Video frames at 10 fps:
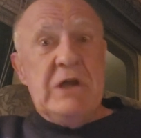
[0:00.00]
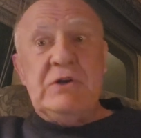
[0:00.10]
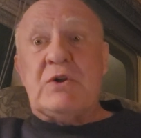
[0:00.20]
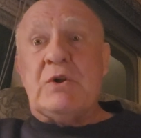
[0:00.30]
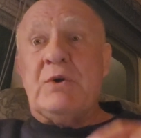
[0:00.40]

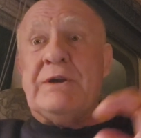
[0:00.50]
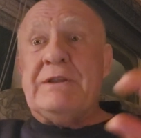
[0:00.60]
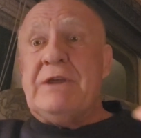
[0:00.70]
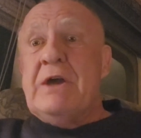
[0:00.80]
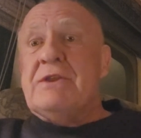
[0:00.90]

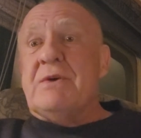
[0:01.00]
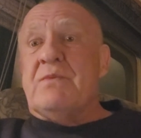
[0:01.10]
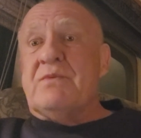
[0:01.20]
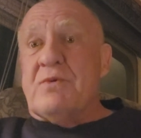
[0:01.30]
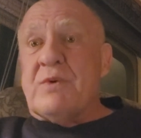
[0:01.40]
including the
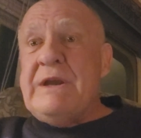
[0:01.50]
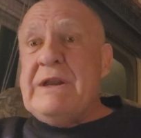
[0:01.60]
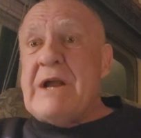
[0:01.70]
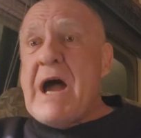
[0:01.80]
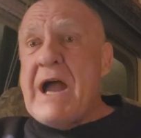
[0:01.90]

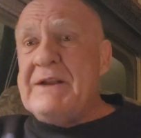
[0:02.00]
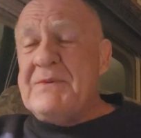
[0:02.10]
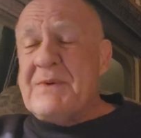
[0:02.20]
green-eyed